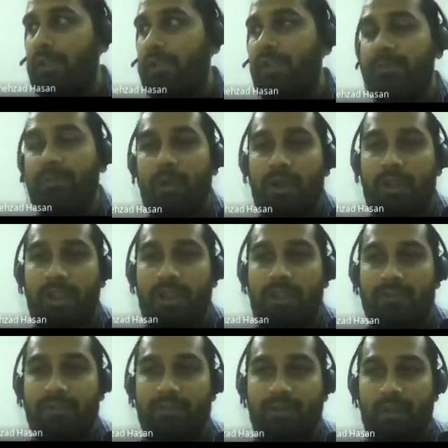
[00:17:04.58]
this blocking
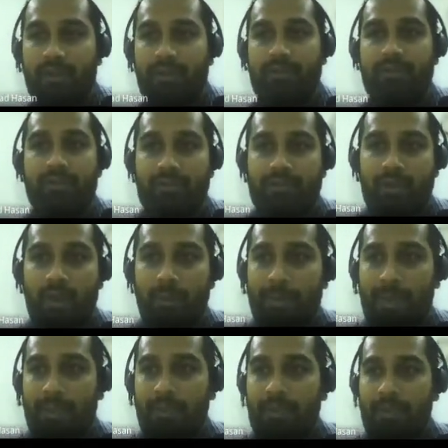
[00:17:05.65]
is not
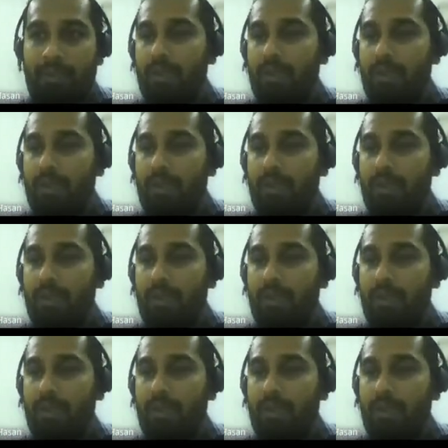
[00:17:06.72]
stopping.